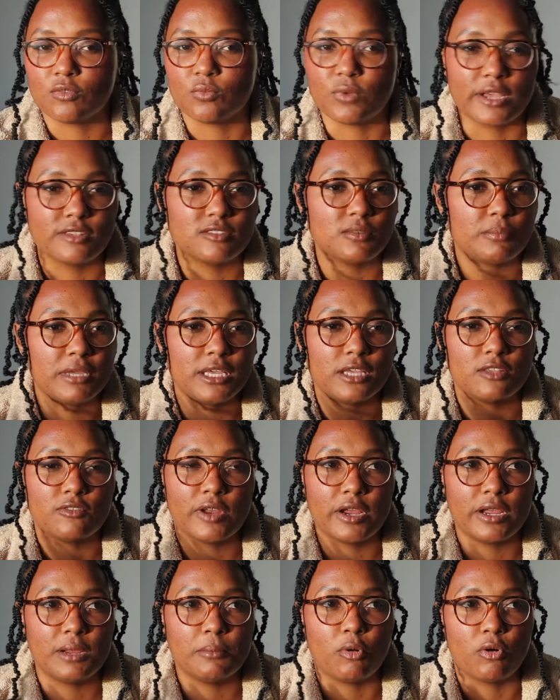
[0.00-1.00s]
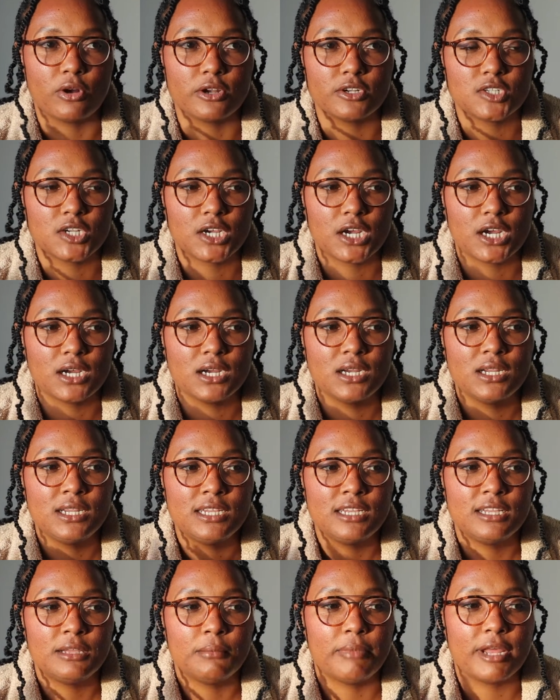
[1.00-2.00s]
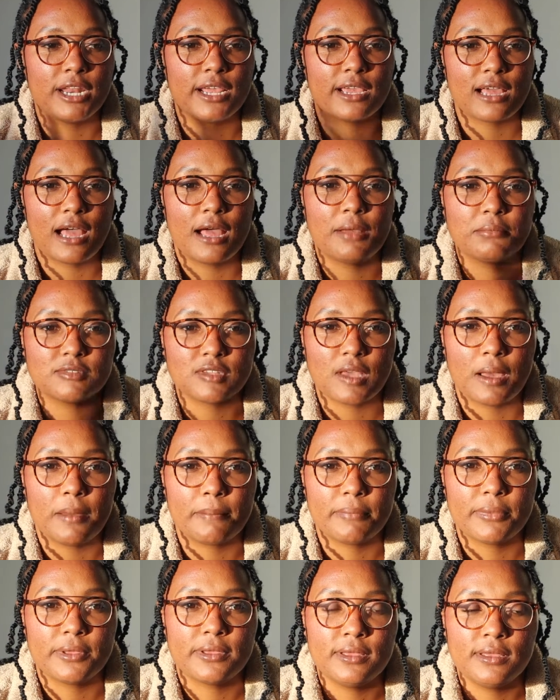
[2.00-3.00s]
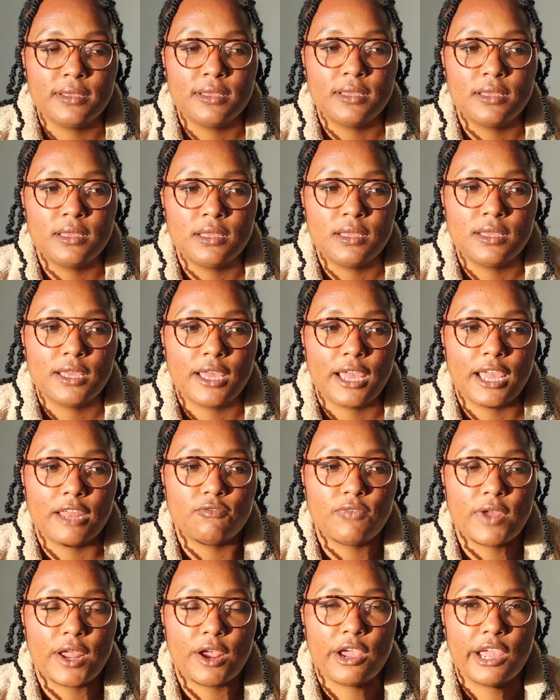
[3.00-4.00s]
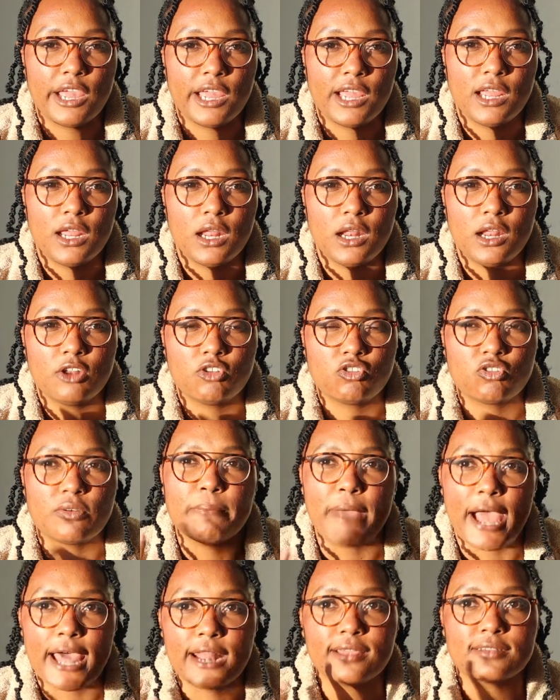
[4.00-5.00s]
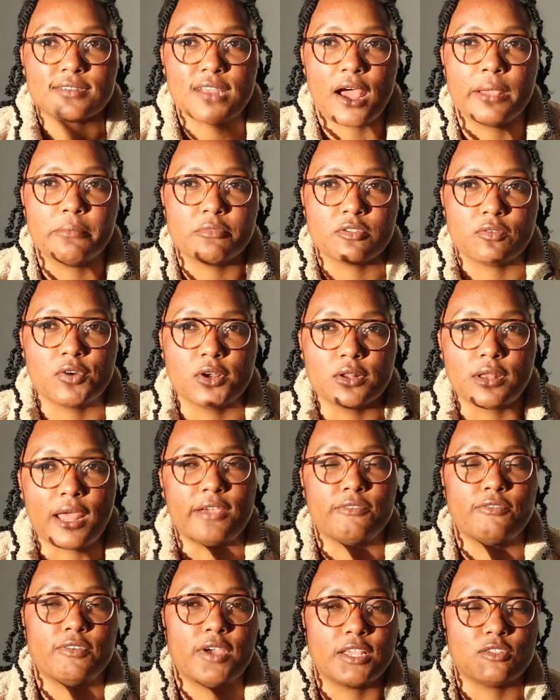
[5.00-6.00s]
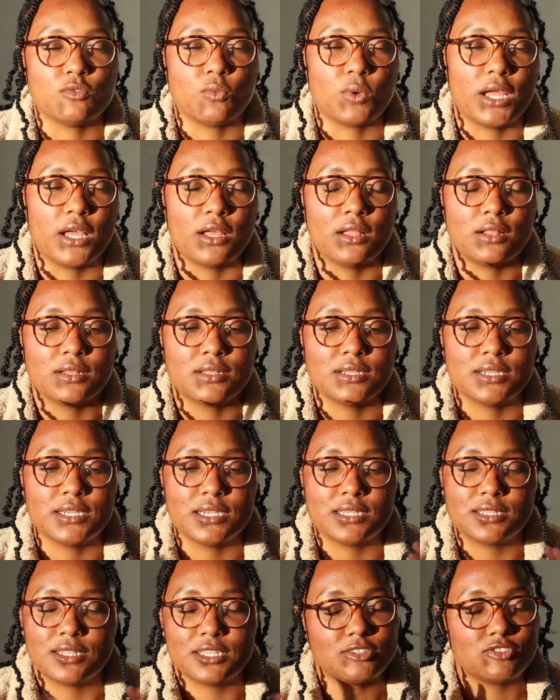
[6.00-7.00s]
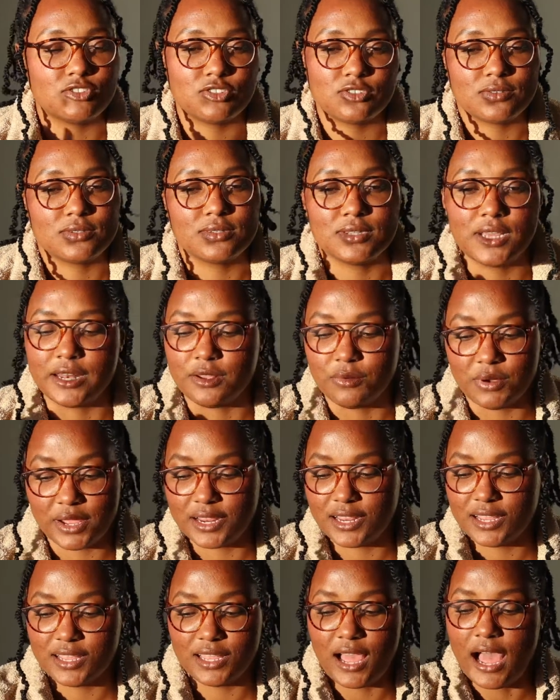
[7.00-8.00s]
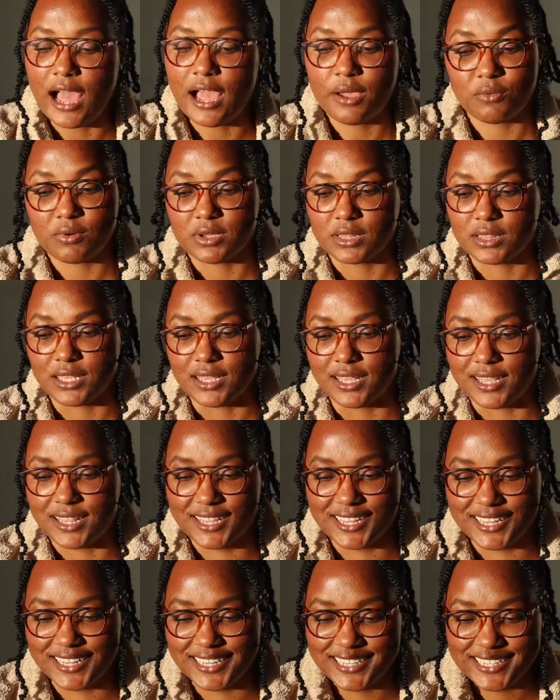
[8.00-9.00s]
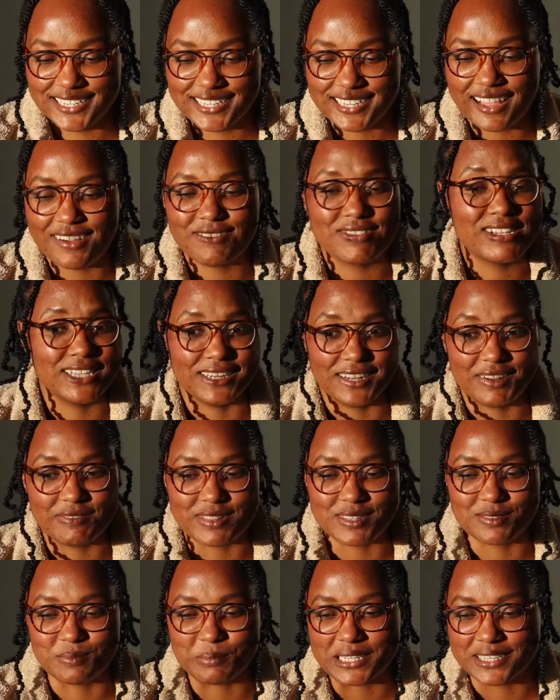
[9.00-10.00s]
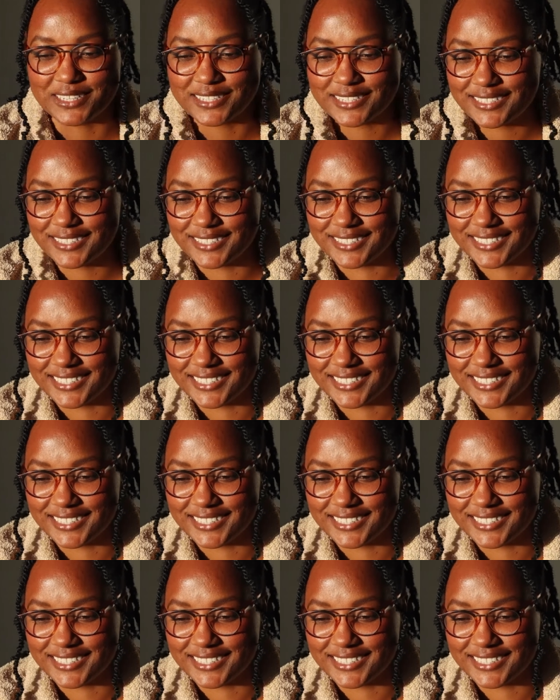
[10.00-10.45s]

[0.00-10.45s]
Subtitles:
recipe is very important to her. But it comes up in very traumatic times of her life as well. Anyway, I really love this book.